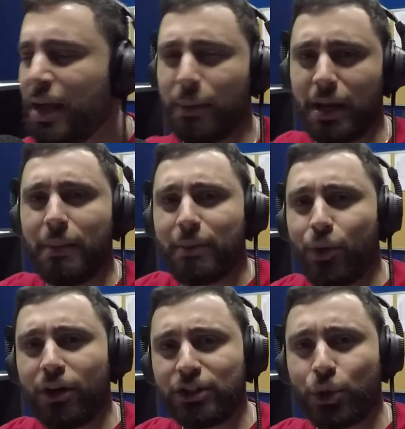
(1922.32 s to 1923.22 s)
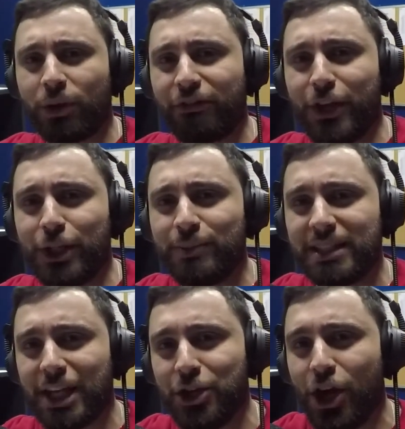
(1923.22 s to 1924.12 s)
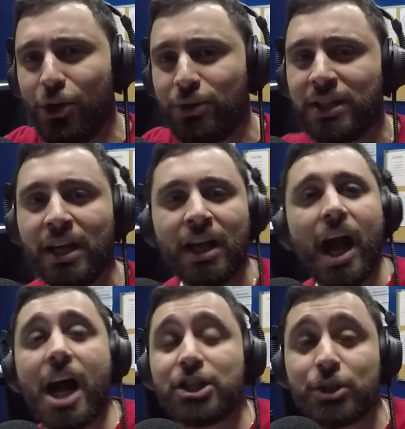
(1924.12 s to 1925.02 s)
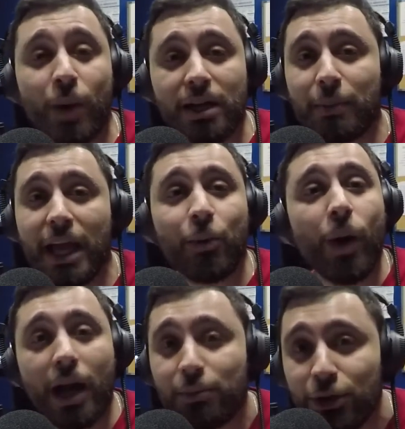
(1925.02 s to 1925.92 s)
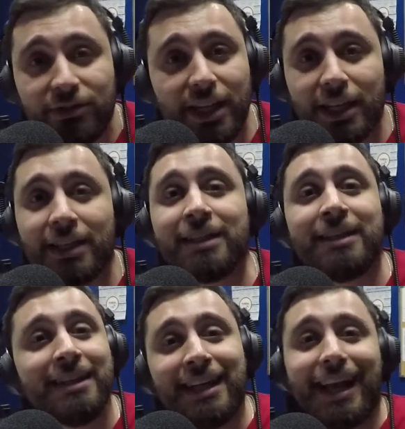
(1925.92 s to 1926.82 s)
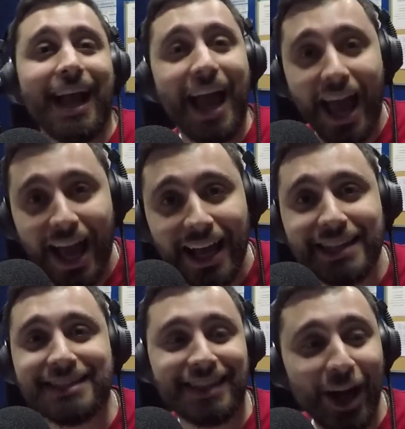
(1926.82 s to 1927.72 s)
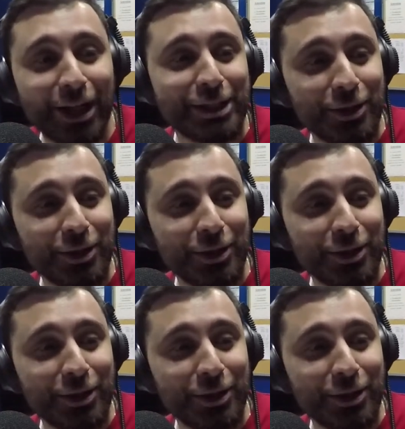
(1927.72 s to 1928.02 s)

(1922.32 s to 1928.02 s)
I'm going to make more short films and get known. I just want to make one movie, and I'll do